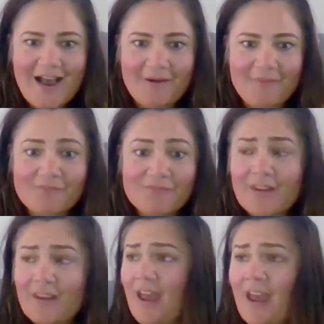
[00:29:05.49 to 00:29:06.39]

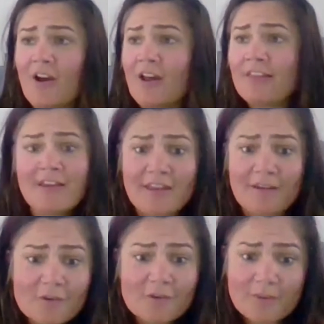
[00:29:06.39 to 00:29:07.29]
And I thank
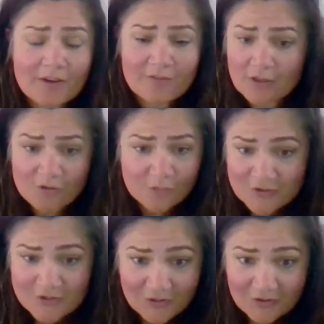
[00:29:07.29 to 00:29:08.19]
them for being vulnerable
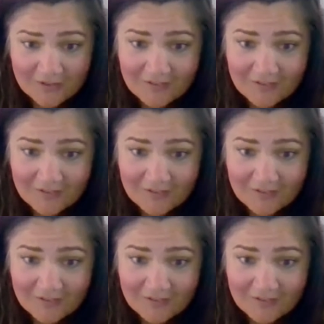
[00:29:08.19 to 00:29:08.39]
too.